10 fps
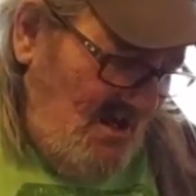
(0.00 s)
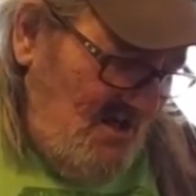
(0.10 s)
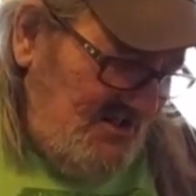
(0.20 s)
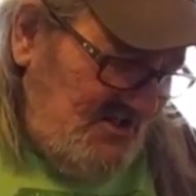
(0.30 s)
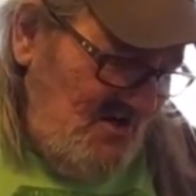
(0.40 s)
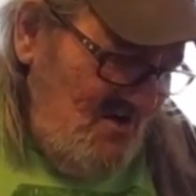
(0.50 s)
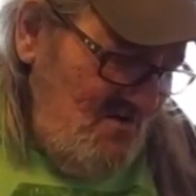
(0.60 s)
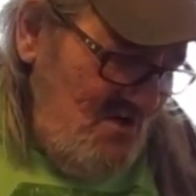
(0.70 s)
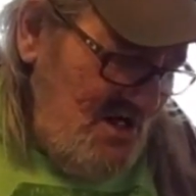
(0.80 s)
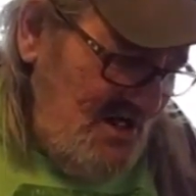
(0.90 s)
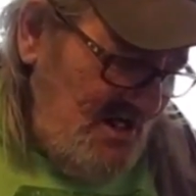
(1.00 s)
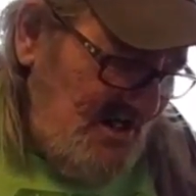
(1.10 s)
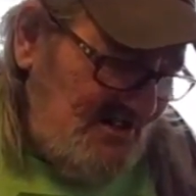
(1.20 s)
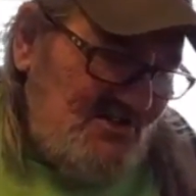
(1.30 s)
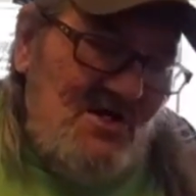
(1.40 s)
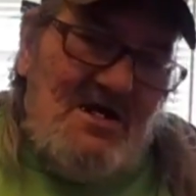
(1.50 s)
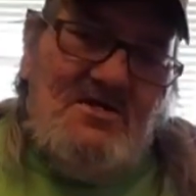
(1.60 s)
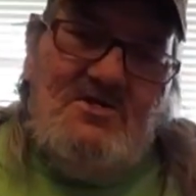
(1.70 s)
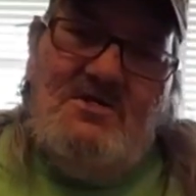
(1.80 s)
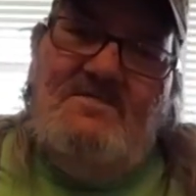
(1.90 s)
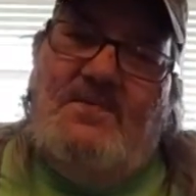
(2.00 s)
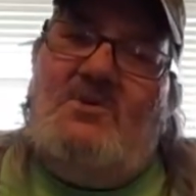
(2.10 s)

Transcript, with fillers: Also, it's not good